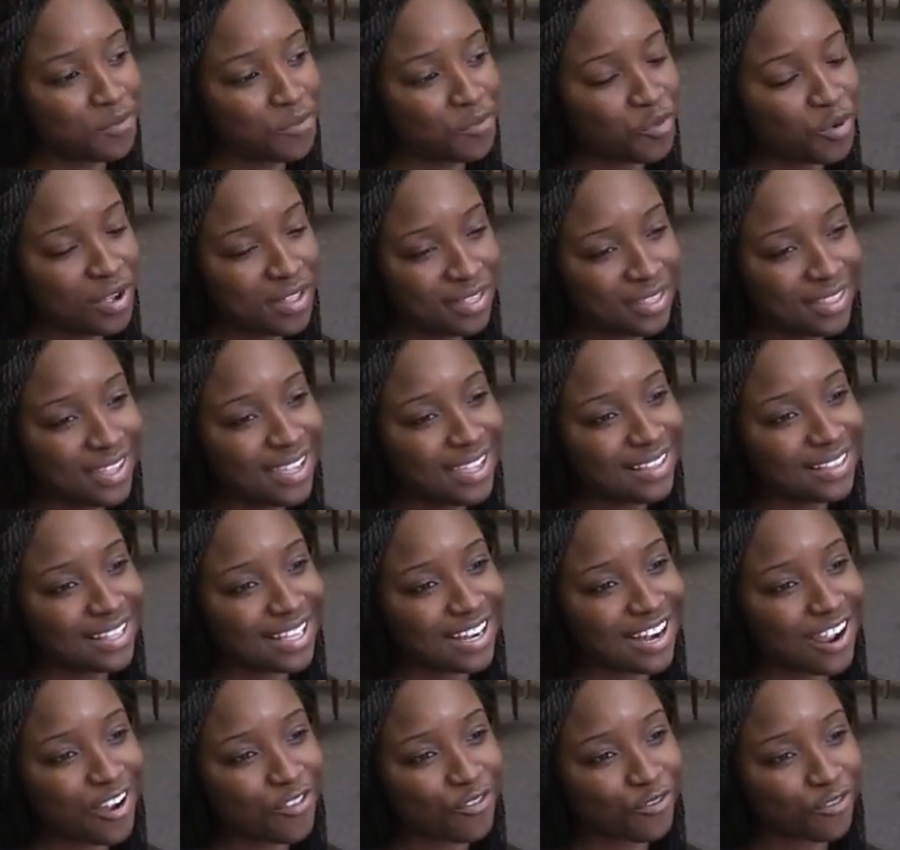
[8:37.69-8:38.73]
One thing
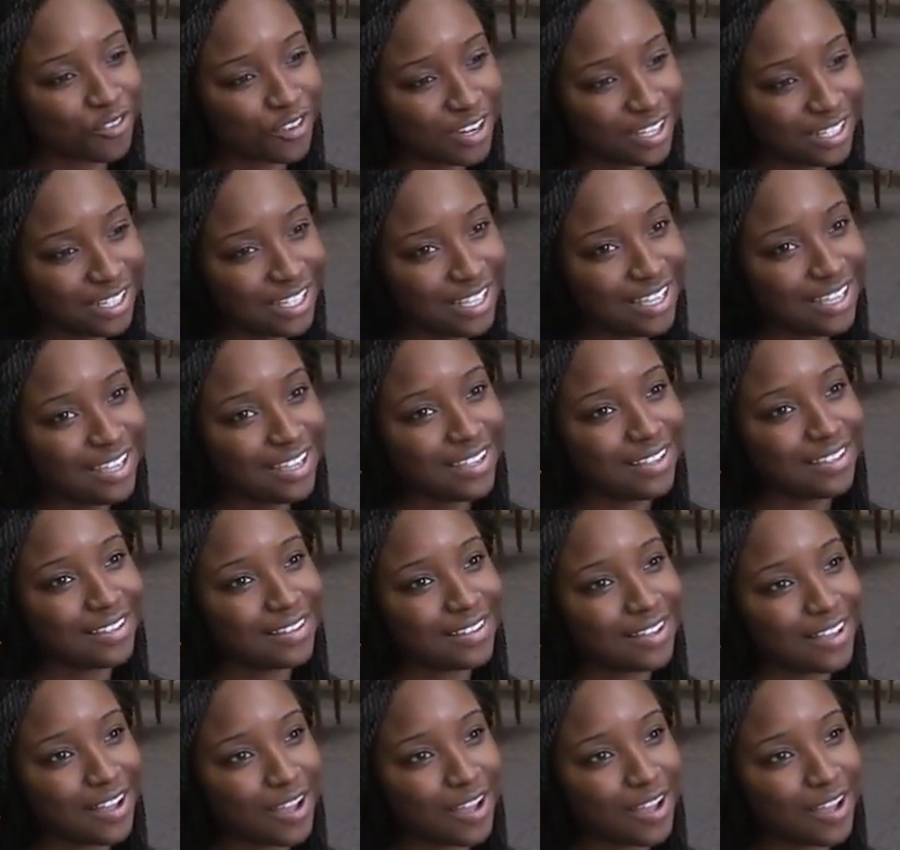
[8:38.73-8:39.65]
that I really